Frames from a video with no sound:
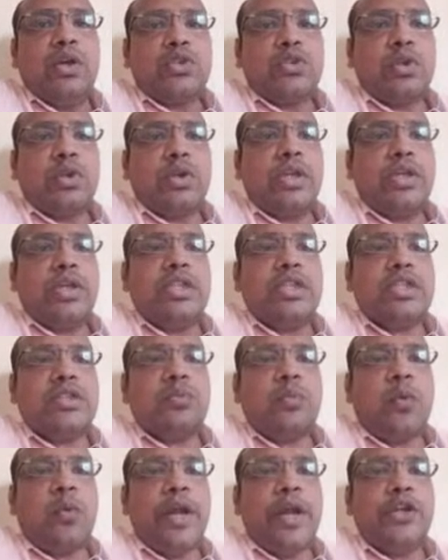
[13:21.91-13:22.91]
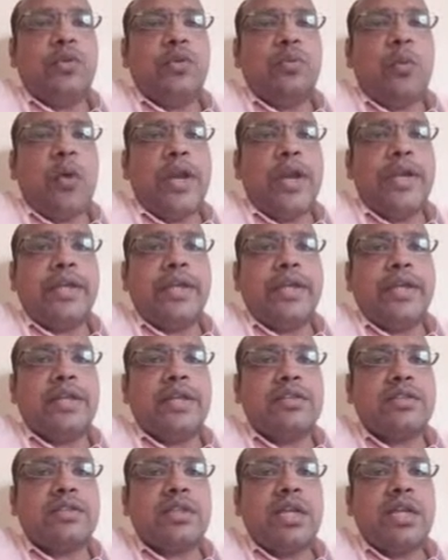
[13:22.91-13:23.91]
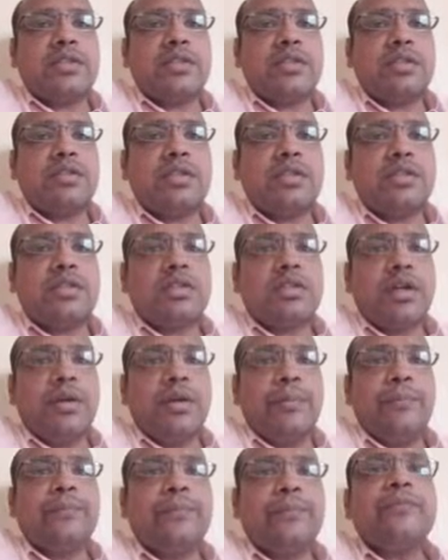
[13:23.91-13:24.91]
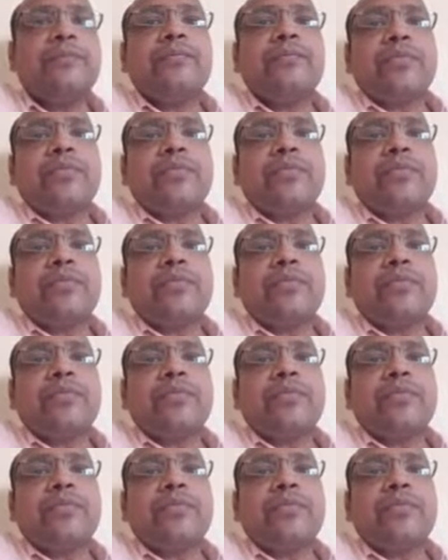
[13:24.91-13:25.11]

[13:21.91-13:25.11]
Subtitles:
So in this point to point NC system,